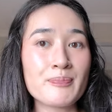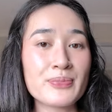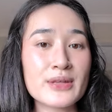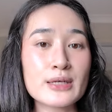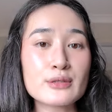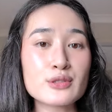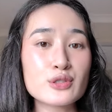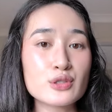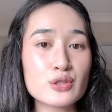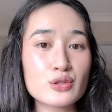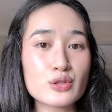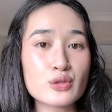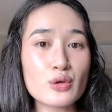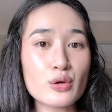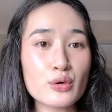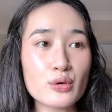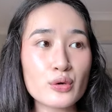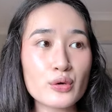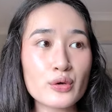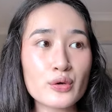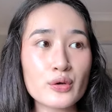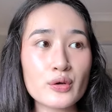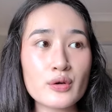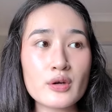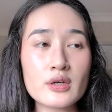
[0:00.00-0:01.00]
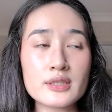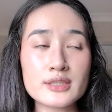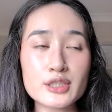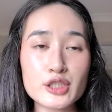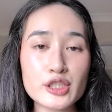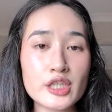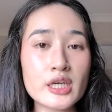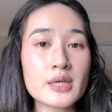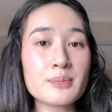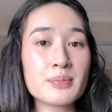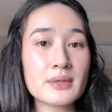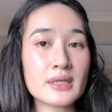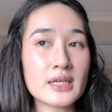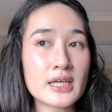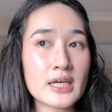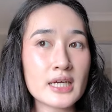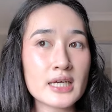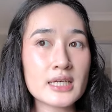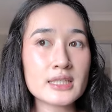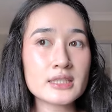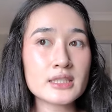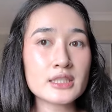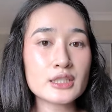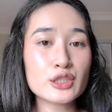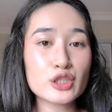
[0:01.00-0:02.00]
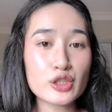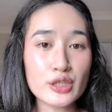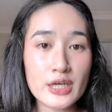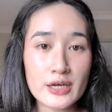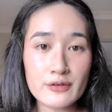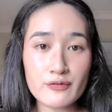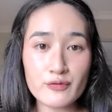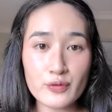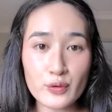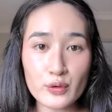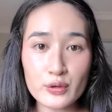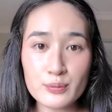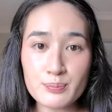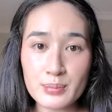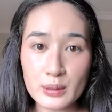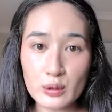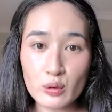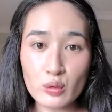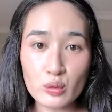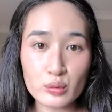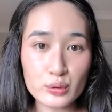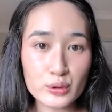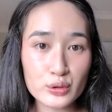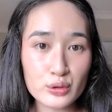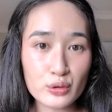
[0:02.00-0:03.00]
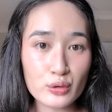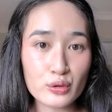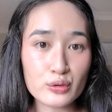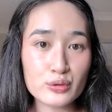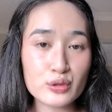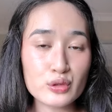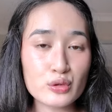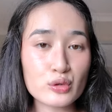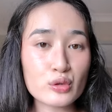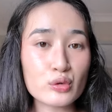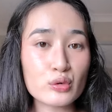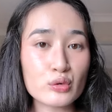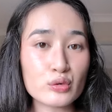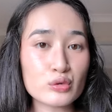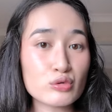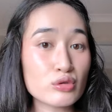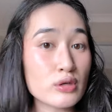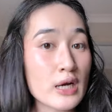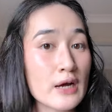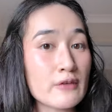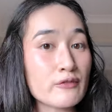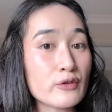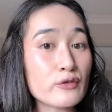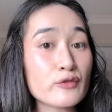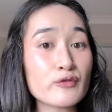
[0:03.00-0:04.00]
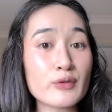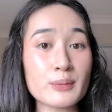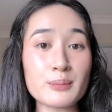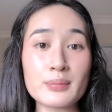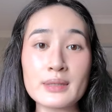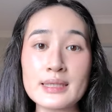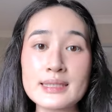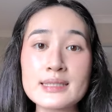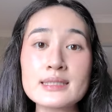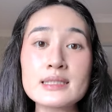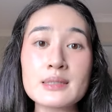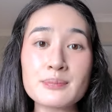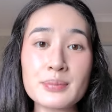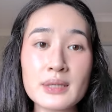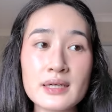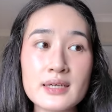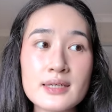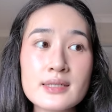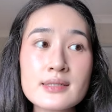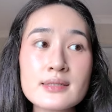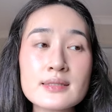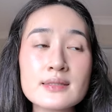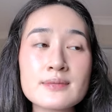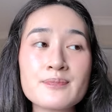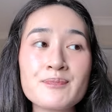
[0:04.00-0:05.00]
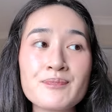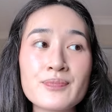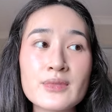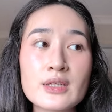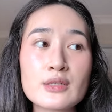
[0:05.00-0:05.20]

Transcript: it's so cheap and easy to get food, but also to travel from place to place.